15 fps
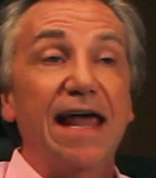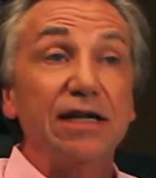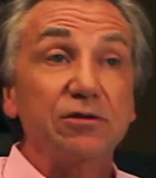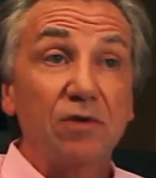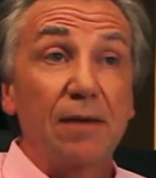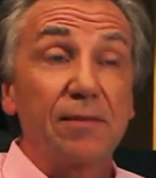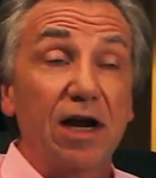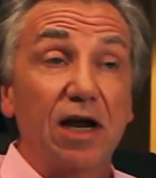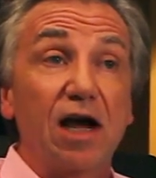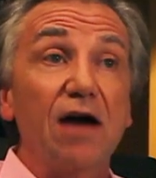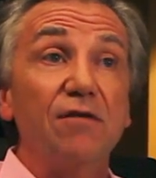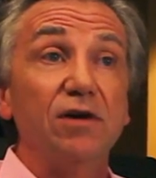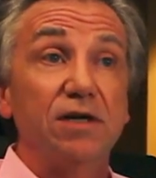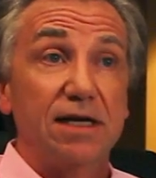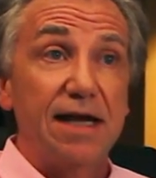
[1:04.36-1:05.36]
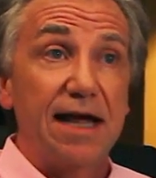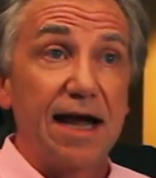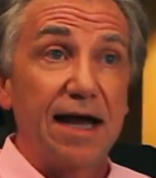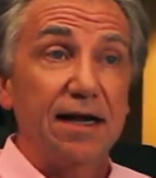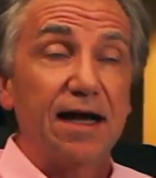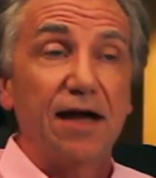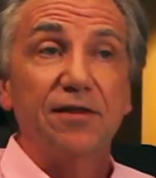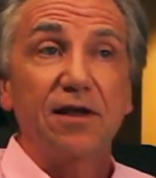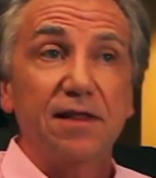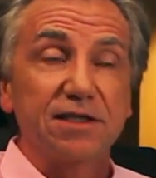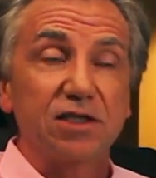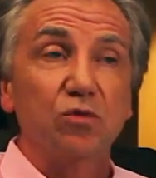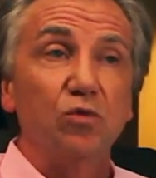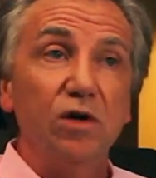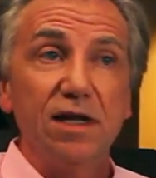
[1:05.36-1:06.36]
That's what I'm going to cover today. I think
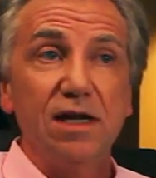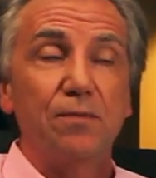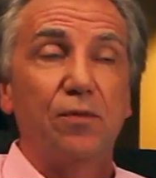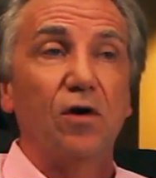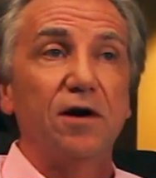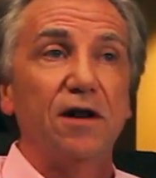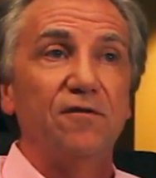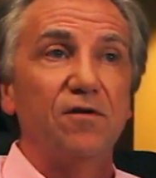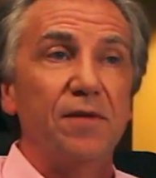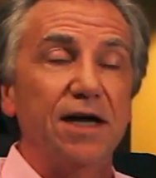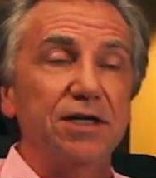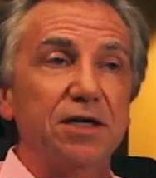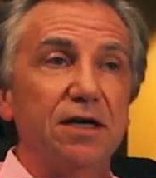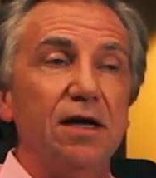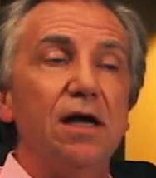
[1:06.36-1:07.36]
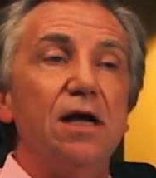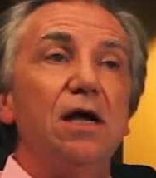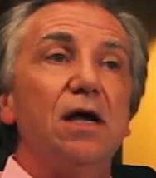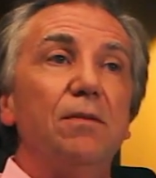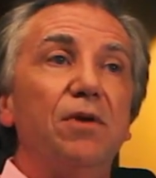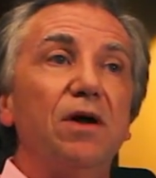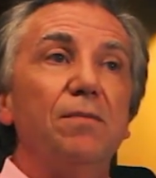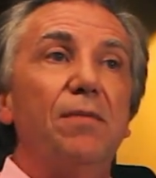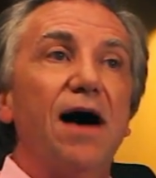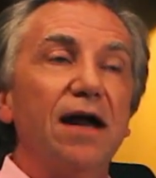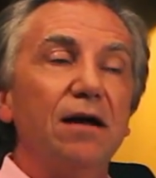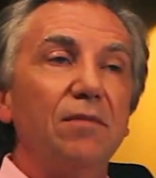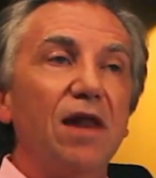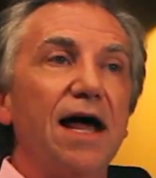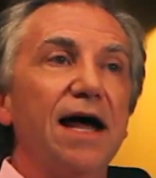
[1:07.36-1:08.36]
this is really important information. But
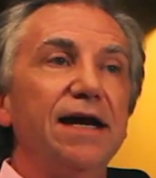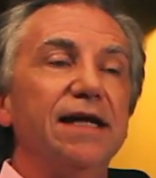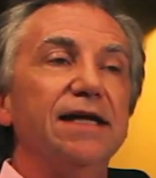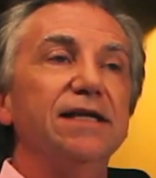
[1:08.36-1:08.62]
bottom line